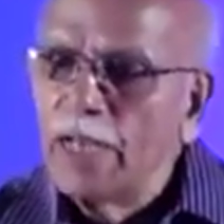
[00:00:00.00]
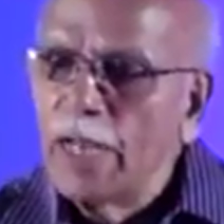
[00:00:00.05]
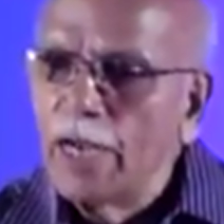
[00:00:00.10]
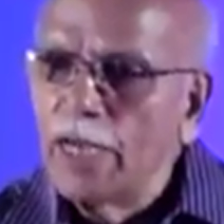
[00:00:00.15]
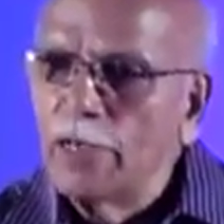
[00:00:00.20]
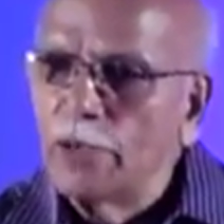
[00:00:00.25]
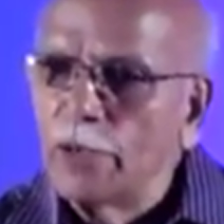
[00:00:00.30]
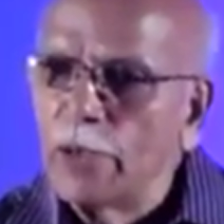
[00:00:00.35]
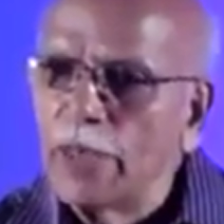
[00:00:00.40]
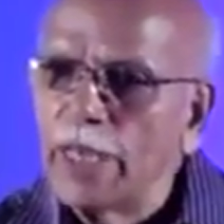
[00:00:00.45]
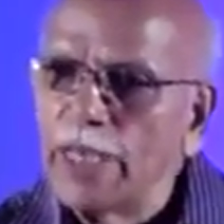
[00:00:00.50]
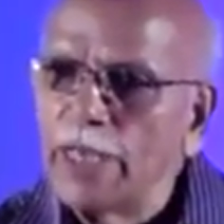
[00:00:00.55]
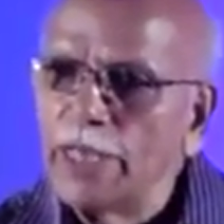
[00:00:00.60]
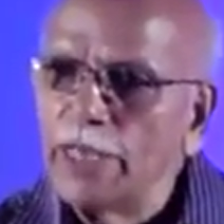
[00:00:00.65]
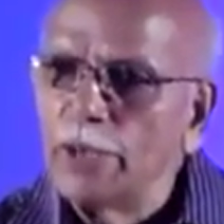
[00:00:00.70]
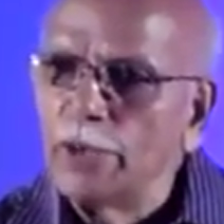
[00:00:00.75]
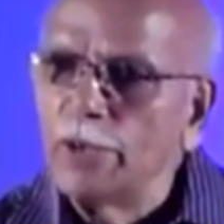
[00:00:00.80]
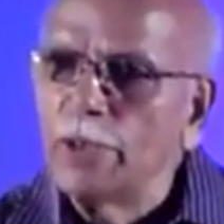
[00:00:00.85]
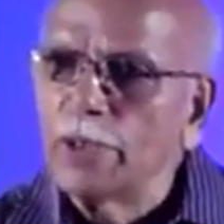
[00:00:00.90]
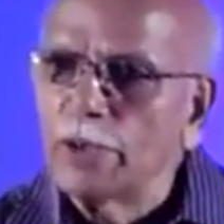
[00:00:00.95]
And
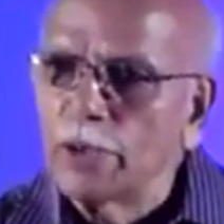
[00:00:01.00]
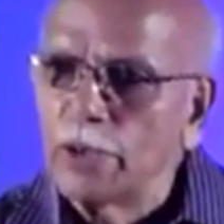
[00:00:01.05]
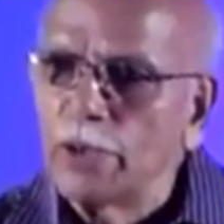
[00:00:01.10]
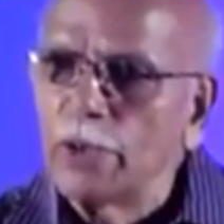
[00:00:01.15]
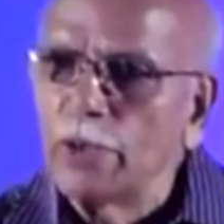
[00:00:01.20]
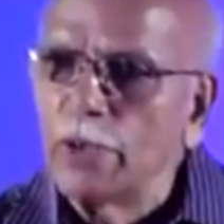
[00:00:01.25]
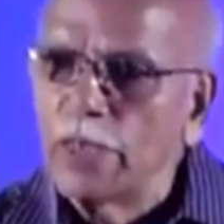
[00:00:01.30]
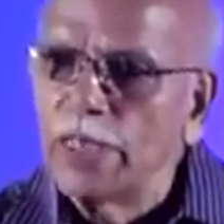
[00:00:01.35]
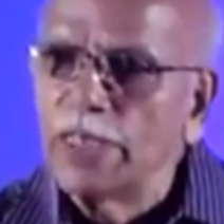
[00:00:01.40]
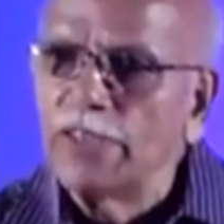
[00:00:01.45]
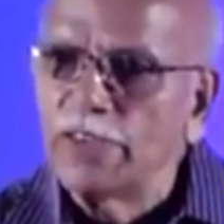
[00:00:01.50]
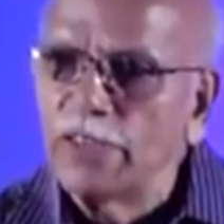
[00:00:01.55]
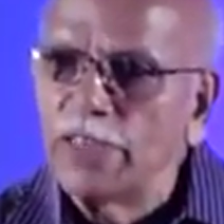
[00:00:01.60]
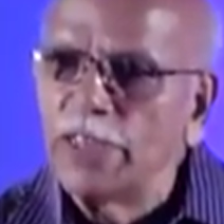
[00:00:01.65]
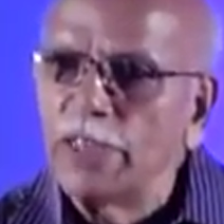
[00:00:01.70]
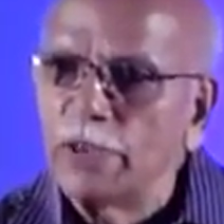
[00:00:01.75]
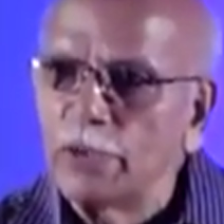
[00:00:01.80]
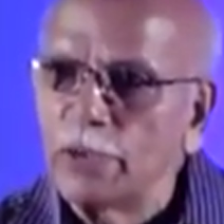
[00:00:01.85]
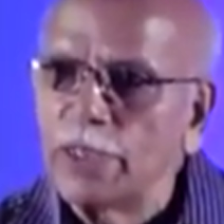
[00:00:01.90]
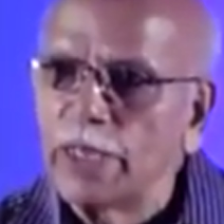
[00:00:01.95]
today you must go and
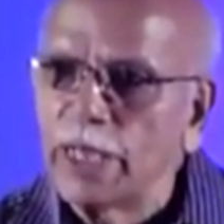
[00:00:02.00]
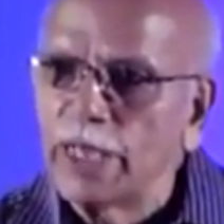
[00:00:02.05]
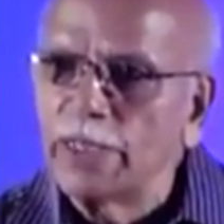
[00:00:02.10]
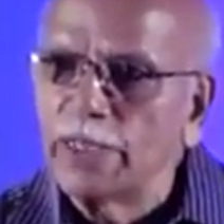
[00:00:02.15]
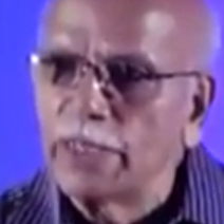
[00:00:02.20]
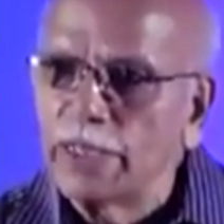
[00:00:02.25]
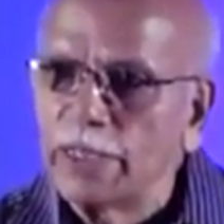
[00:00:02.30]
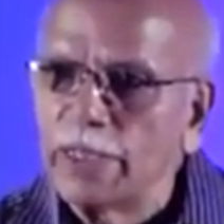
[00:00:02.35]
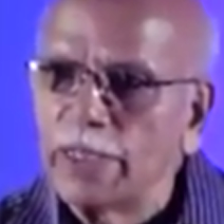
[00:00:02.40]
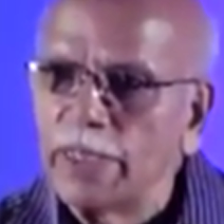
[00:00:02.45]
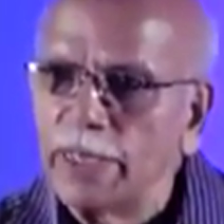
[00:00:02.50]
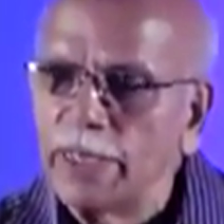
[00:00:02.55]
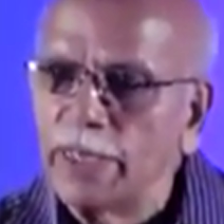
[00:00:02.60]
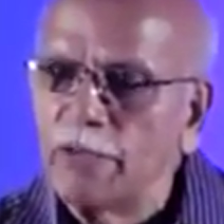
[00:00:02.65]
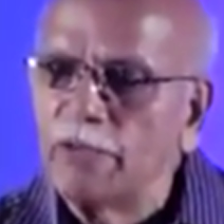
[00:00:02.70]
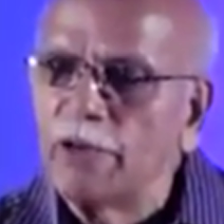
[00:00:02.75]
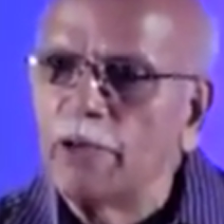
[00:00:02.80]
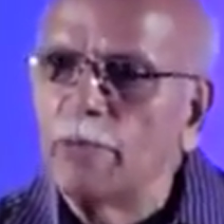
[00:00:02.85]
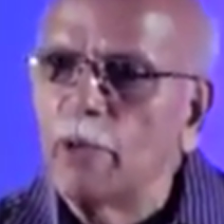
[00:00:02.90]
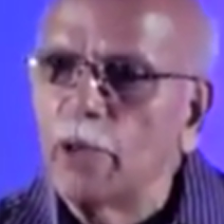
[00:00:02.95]
see in Gujarat, the
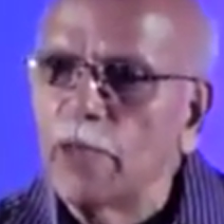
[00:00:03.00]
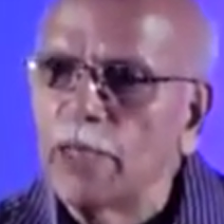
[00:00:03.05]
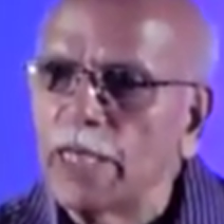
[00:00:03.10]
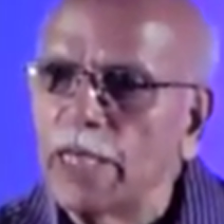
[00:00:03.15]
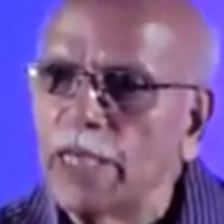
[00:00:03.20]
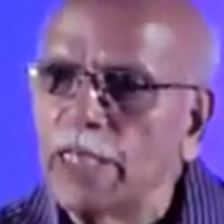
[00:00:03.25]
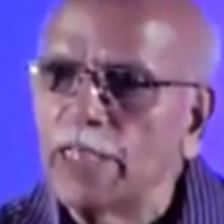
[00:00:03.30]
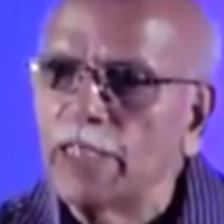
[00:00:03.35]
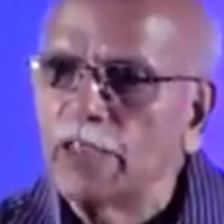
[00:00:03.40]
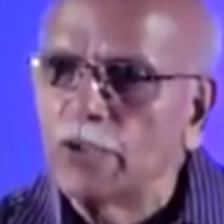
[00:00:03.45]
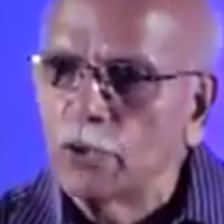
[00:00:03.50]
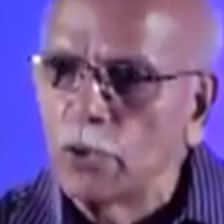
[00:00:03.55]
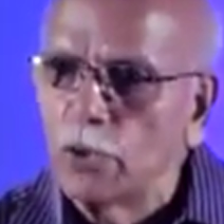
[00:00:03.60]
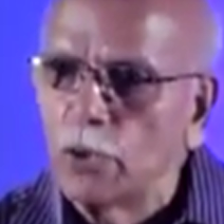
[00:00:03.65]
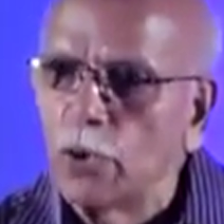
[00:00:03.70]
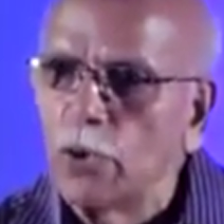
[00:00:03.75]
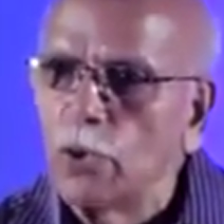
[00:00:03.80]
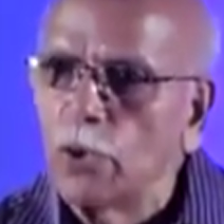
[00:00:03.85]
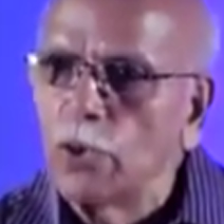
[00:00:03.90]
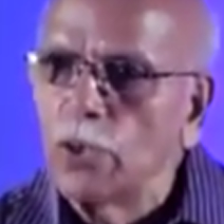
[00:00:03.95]
infant mortality is so
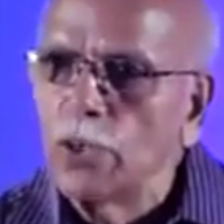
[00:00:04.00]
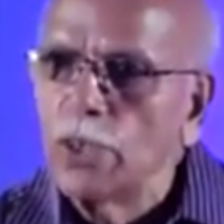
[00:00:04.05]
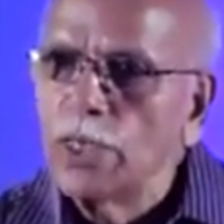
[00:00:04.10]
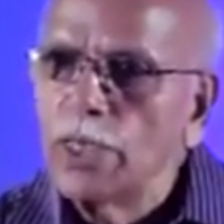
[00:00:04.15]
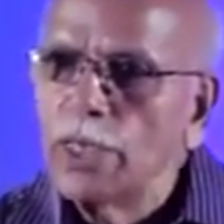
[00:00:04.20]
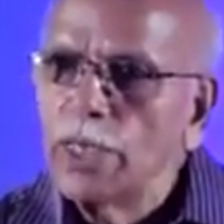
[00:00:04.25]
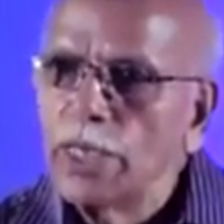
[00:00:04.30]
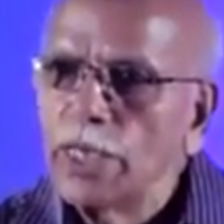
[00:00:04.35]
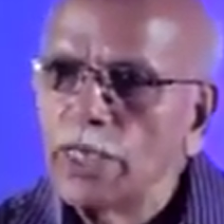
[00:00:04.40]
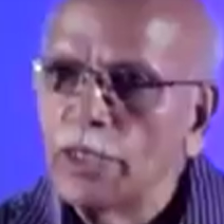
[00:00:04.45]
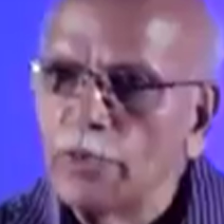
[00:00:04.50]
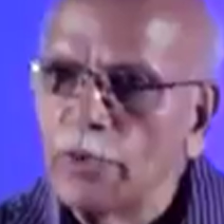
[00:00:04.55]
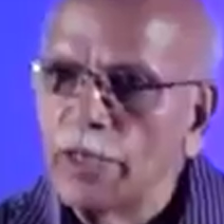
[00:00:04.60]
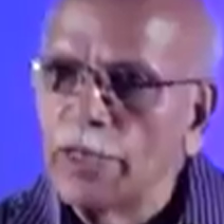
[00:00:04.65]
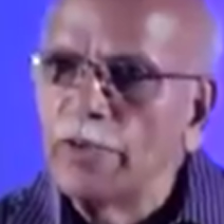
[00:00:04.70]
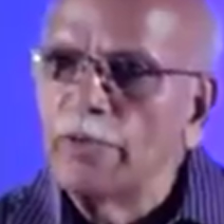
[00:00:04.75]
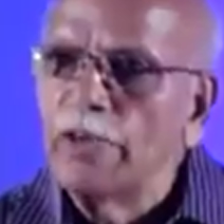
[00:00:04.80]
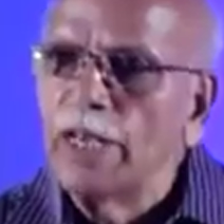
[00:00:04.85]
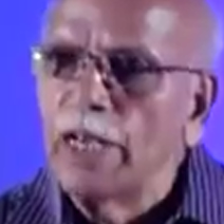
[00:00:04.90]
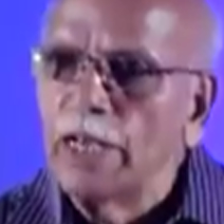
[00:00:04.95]
low. It's
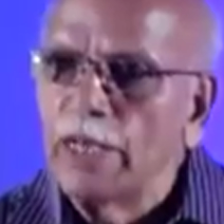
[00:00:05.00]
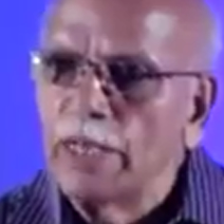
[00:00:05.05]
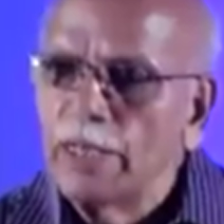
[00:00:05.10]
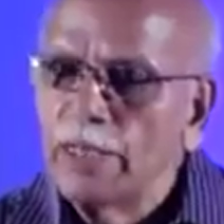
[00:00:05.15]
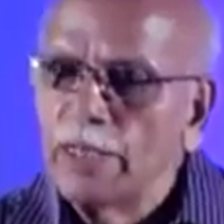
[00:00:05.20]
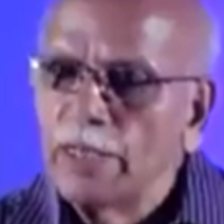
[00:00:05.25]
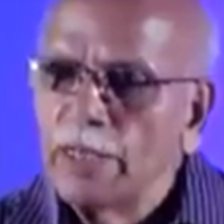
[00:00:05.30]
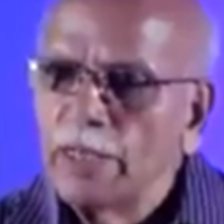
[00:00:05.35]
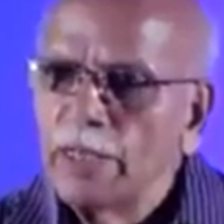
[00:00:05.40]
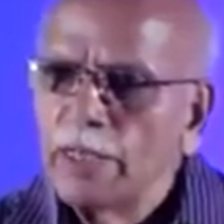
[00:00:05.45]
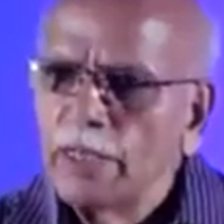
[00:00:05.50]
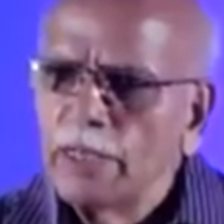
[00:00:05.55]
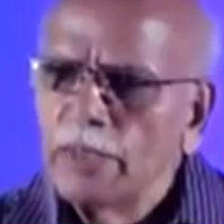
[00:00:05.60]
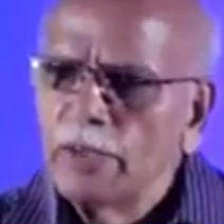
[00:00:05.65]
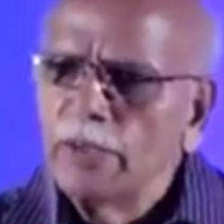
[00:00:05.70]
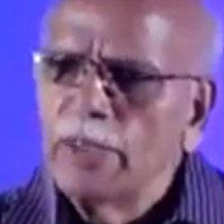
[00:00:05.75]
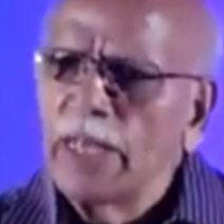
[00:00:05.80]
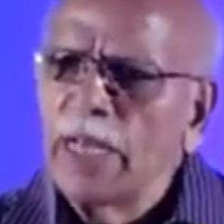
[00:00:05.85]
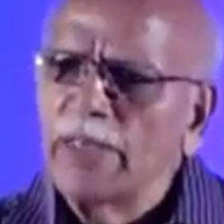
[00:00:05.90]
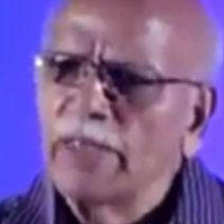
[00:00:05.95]
very well.
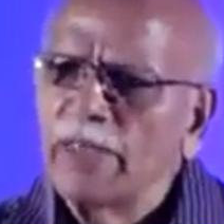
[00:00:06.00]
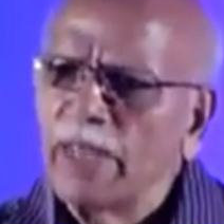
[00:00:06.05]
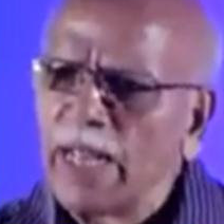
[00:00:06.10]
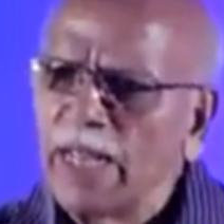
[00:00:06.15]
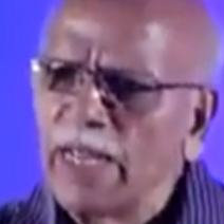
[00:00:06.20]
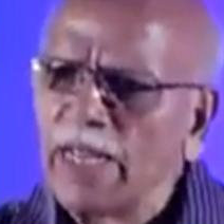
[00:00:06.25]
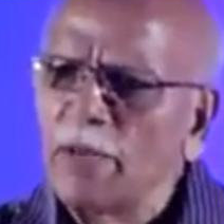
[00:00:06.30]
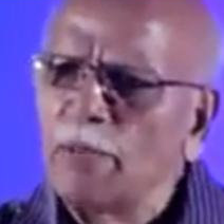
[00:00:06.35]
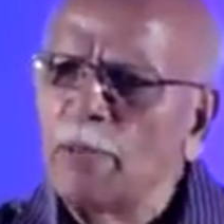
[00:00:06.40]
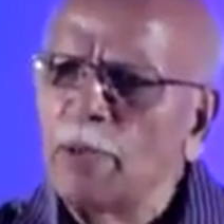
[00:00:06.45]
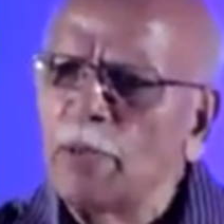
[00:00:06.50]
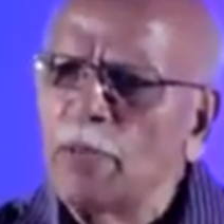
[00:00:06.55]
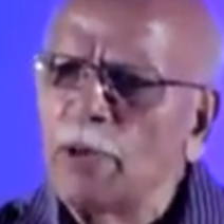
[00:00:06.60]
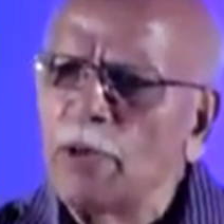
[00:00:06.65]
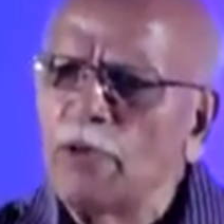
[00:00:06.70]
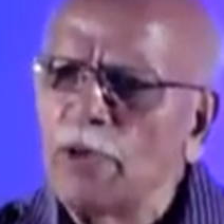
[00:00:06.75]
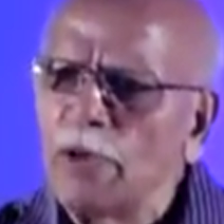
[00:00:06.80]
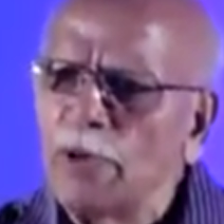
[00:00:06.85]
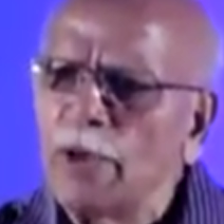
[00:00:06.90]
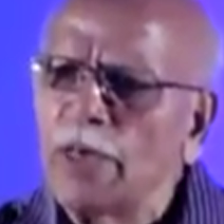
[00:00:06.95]
So that's the kind of people
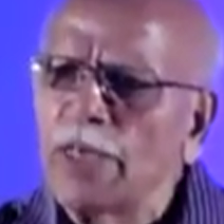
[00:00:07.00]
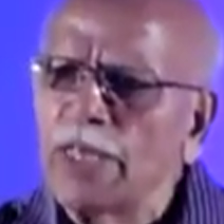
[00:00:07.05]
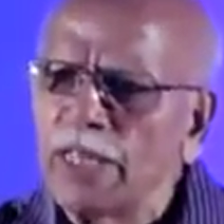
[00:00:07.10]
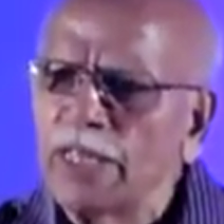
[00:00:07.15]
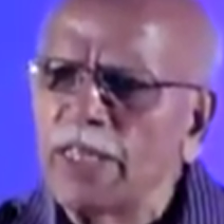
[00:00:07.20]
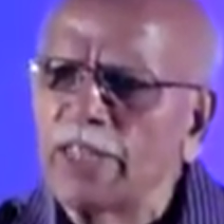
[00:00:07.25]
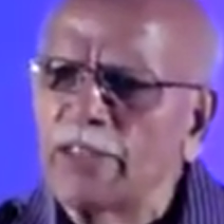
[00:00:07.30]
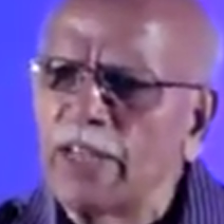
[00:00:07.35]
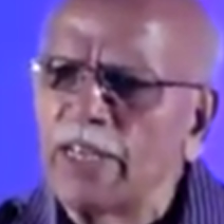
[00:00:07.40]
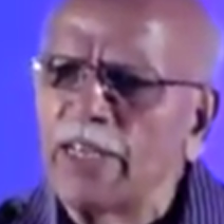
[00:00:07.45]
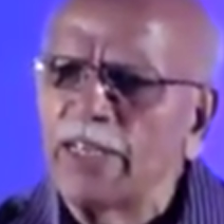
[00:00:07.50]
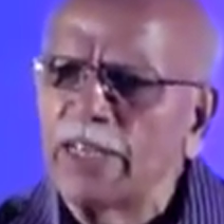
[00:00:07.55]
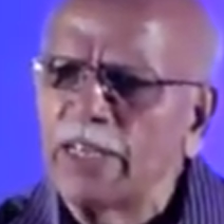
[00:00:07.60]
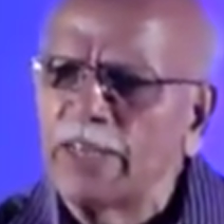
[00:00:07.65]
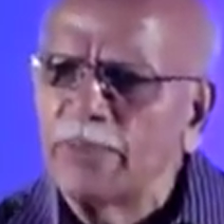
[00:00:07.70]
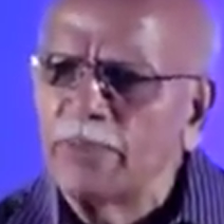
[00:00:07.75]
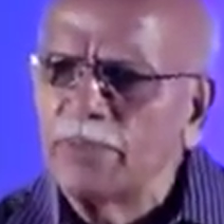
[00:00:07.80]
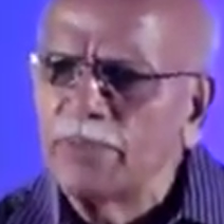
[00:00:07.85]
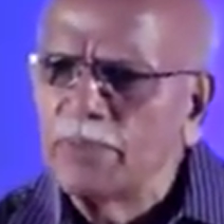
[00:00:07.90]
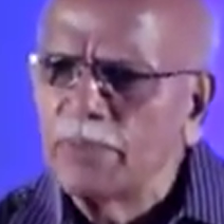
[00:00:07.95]
we want in this
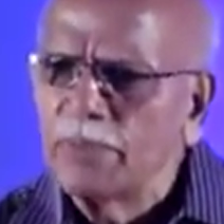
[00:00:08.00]
country.